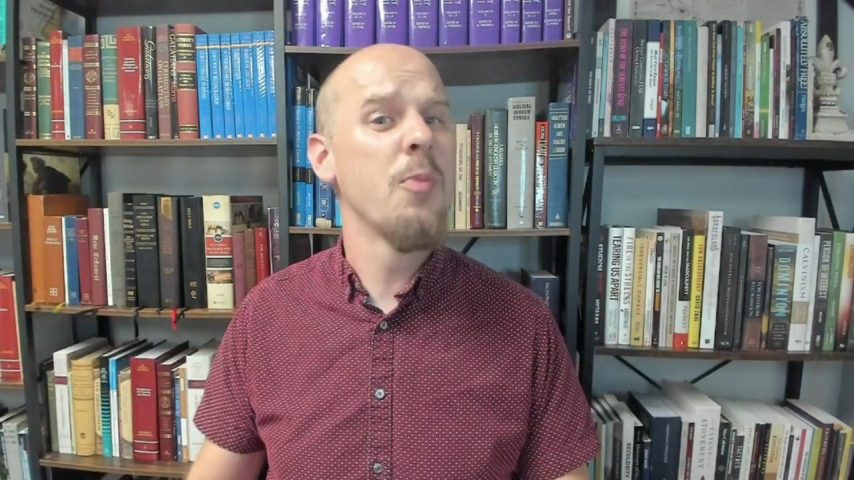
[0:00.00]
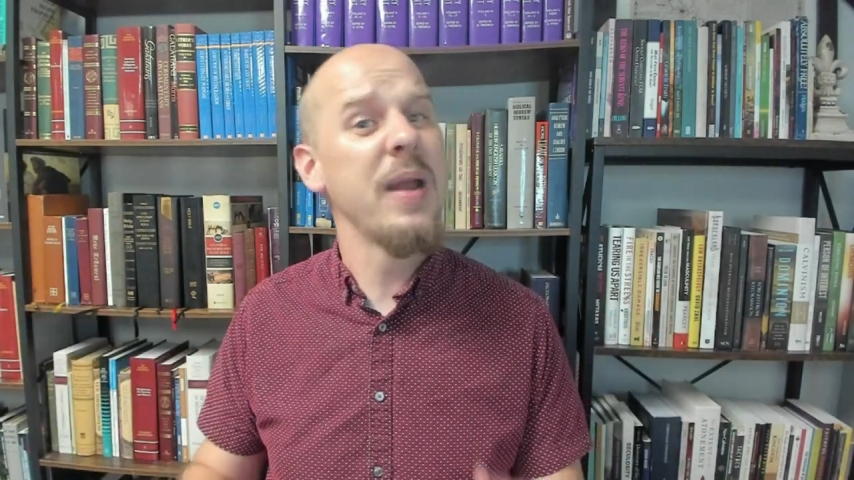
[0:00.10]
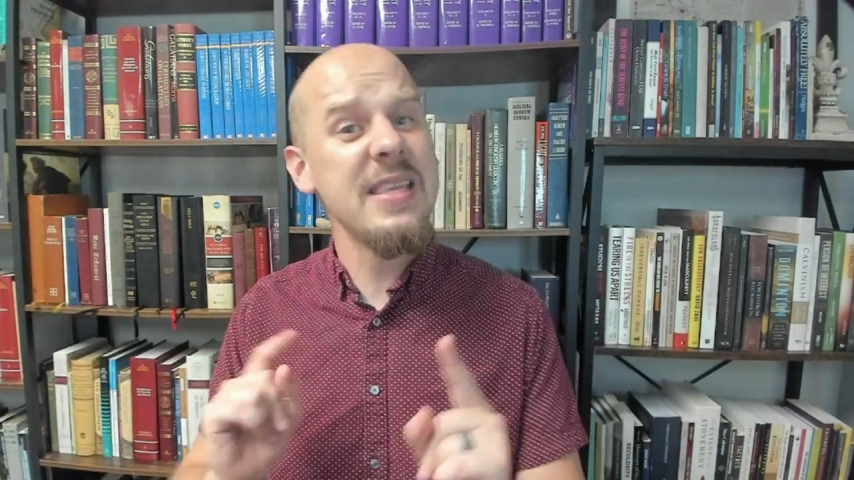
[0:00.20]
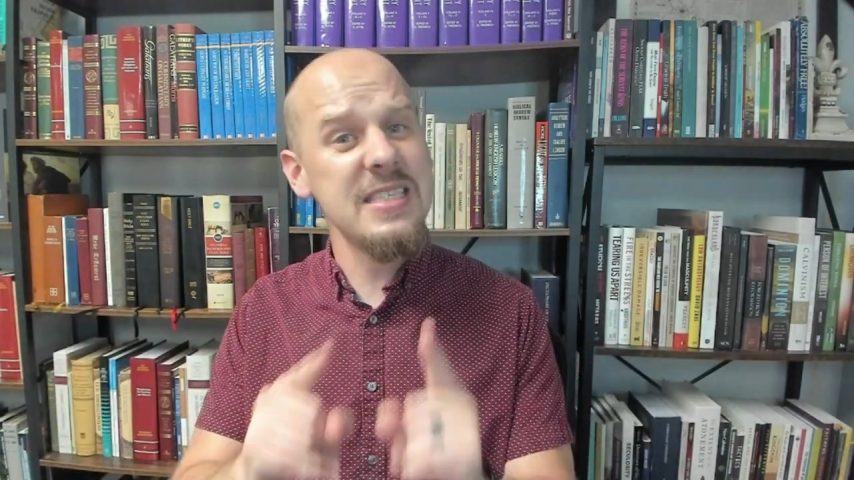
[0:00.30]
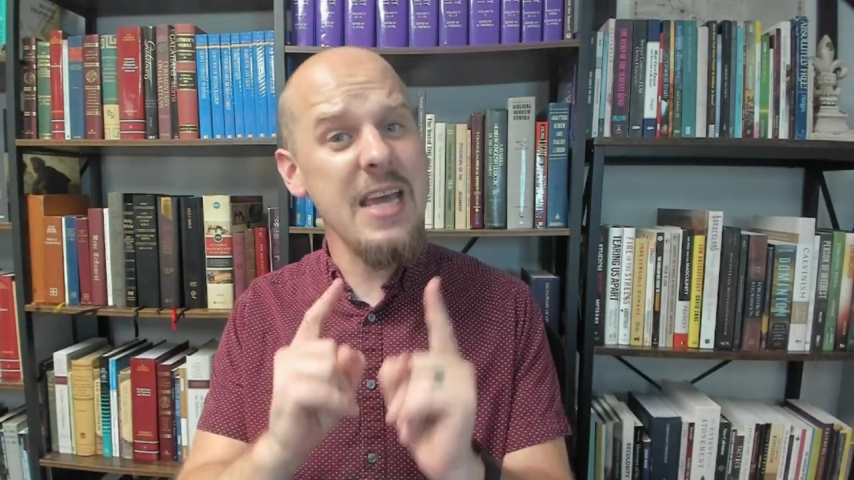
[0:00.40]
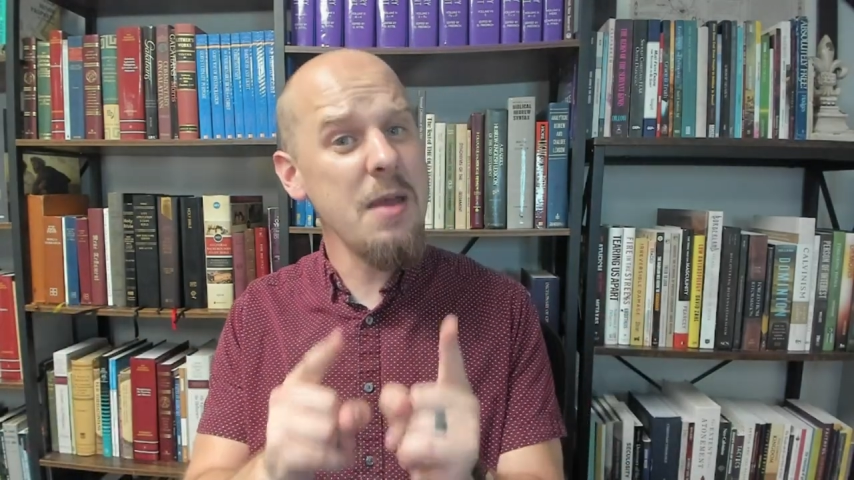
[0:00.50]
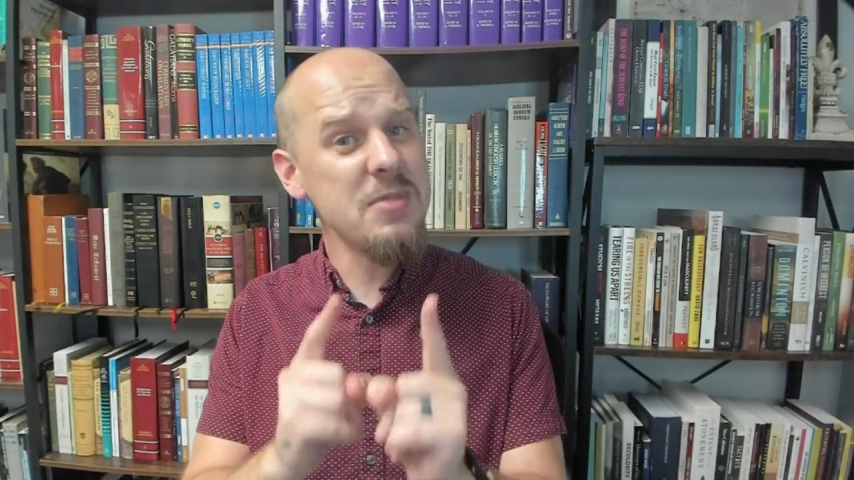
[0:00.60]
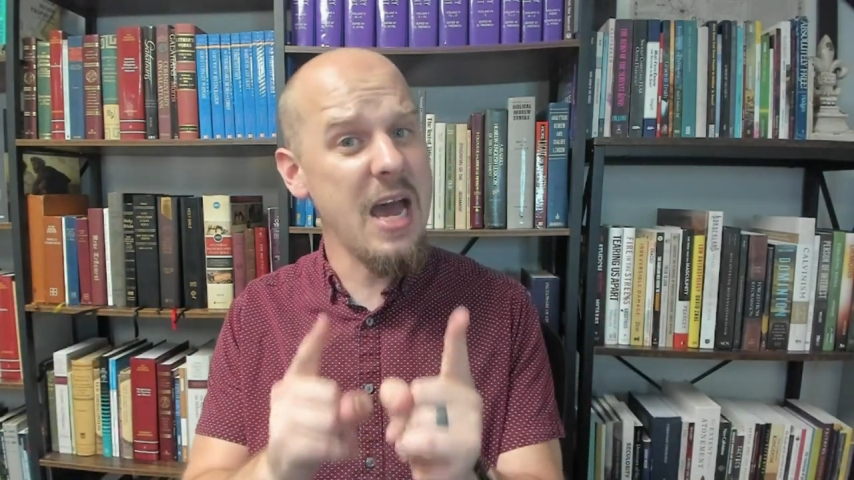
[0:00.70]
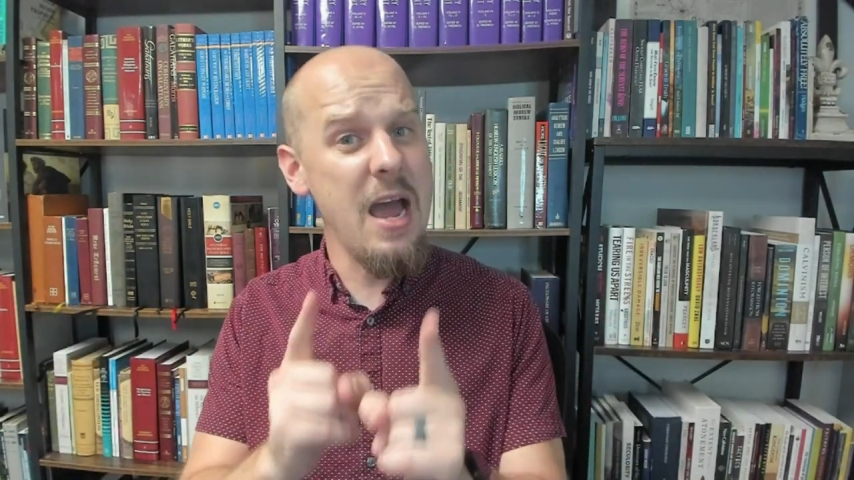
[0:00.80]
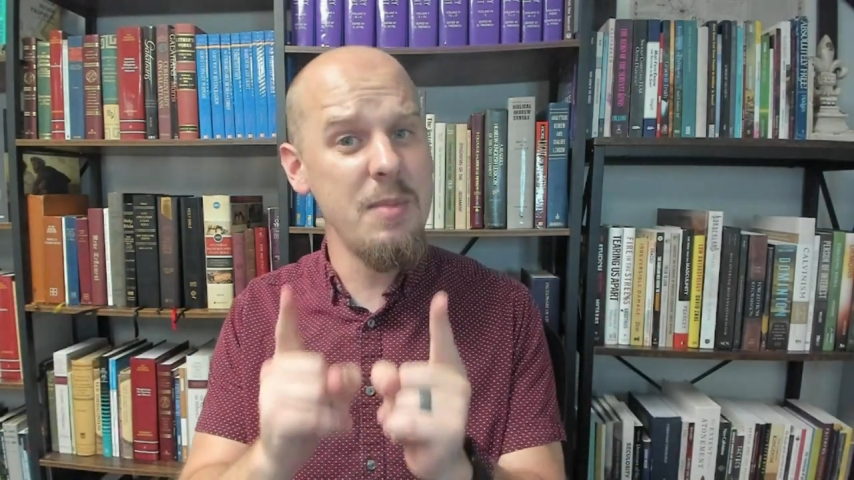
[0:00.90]
But at the same
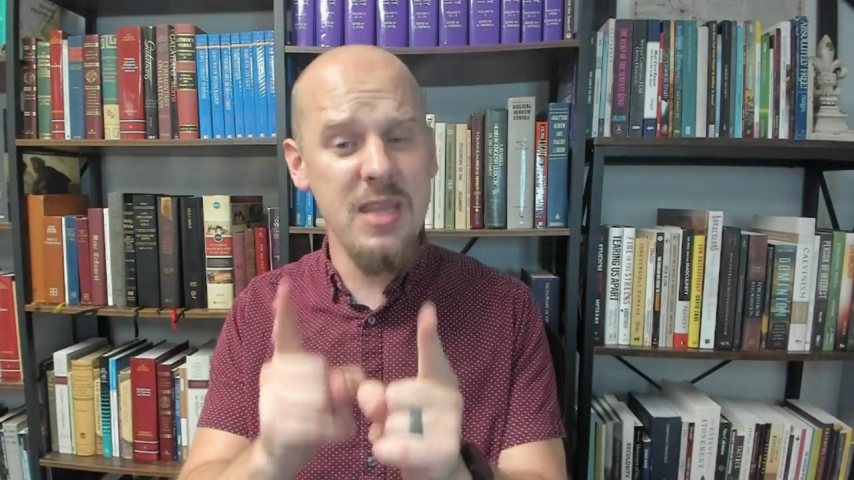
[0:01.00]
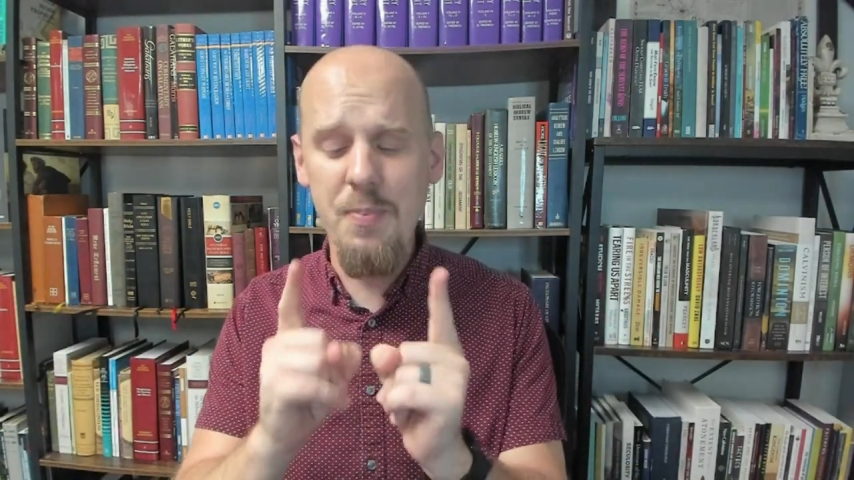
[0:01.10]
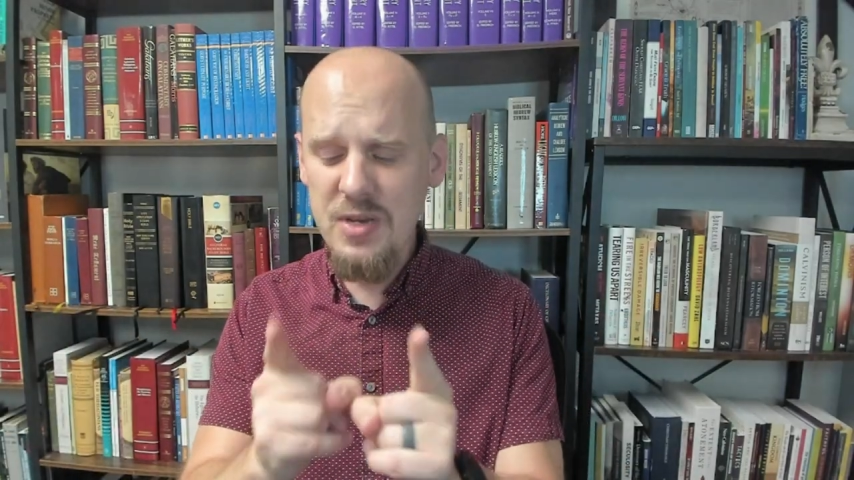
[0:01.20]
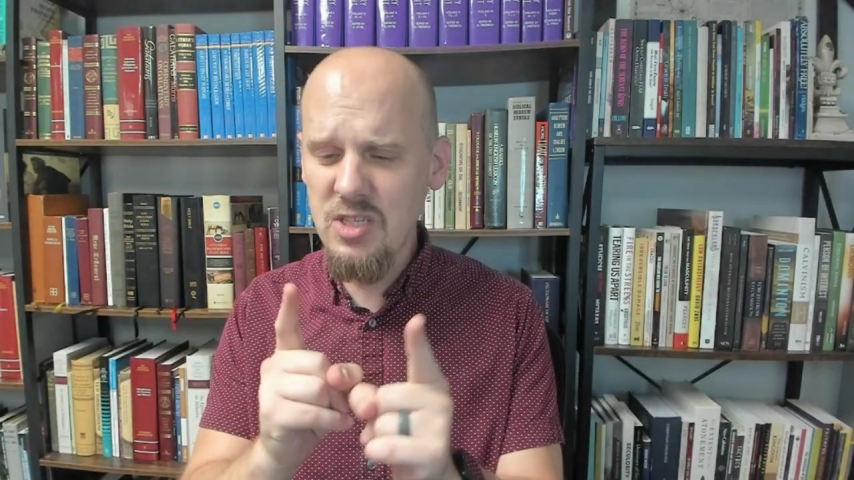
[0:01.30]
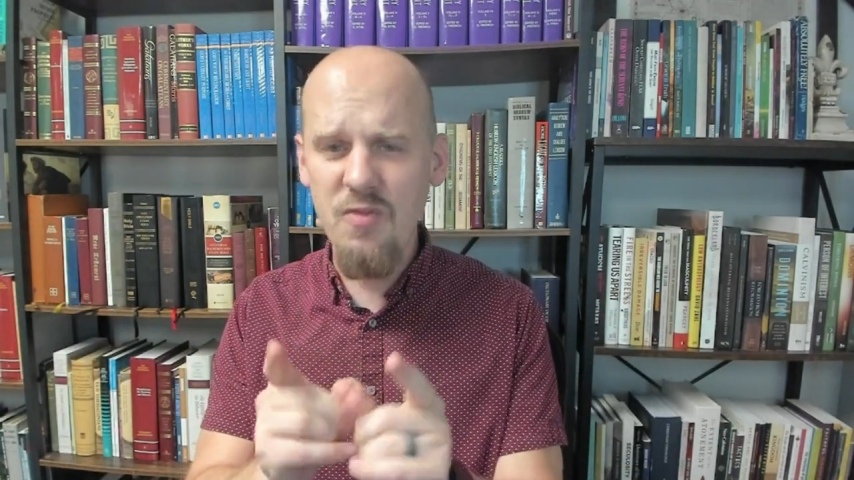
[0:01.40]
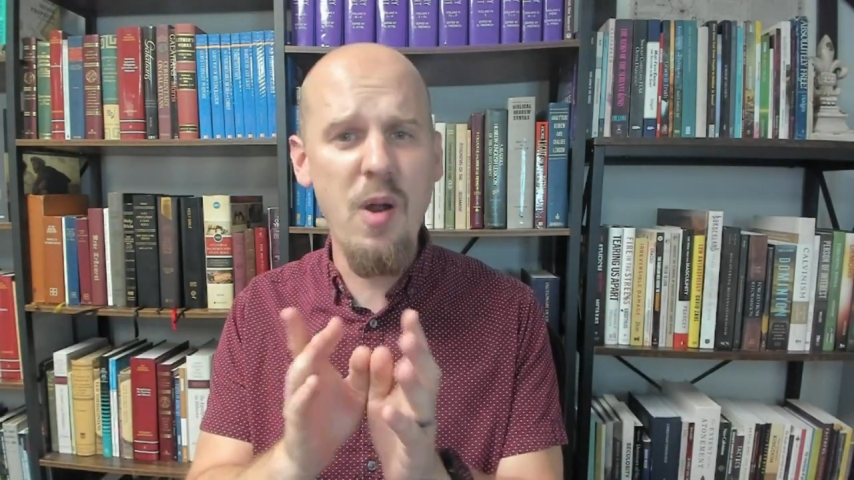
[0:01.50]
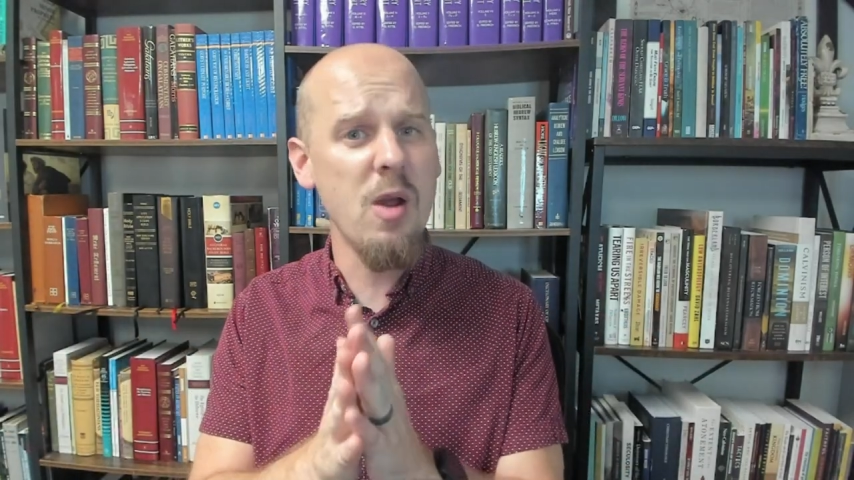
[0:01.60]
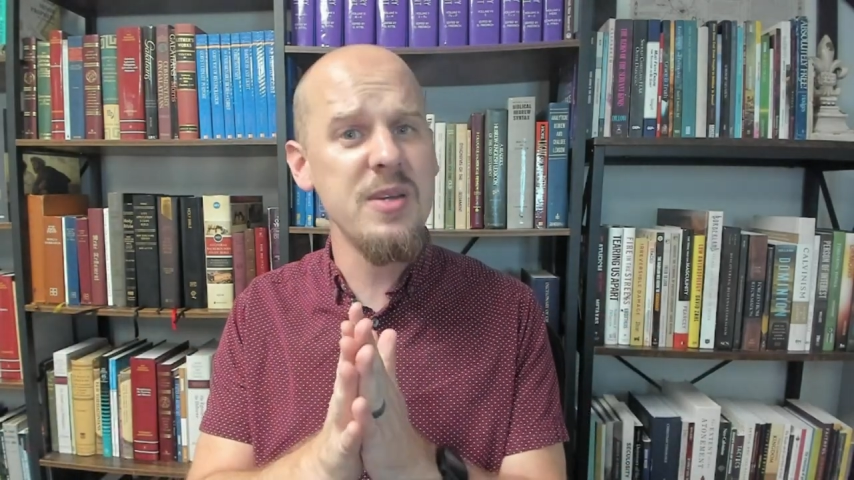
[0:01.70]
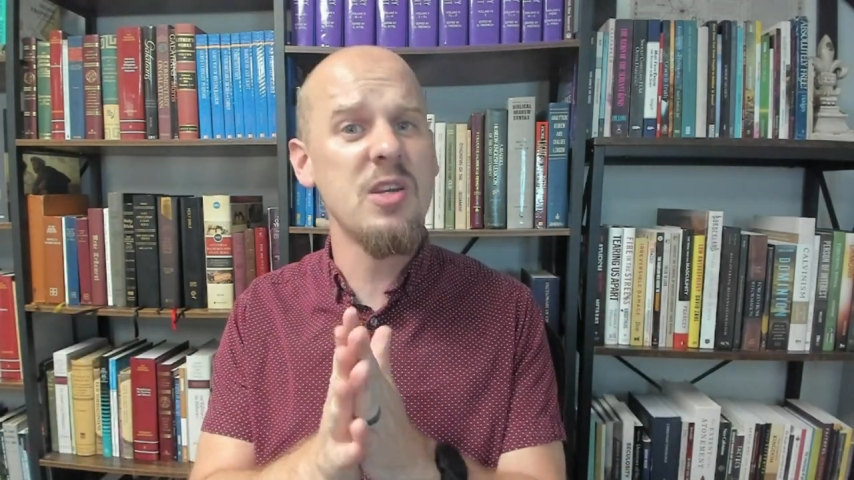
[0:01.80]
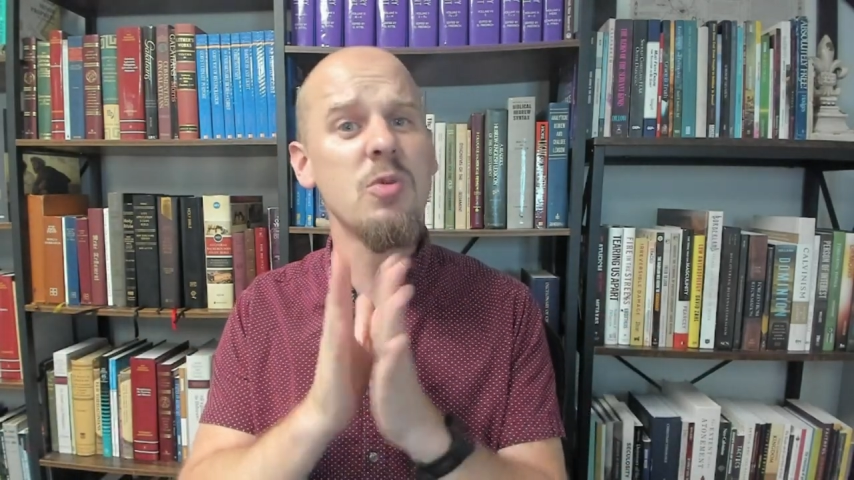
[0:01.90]
time, in the Epistle of Barnabas,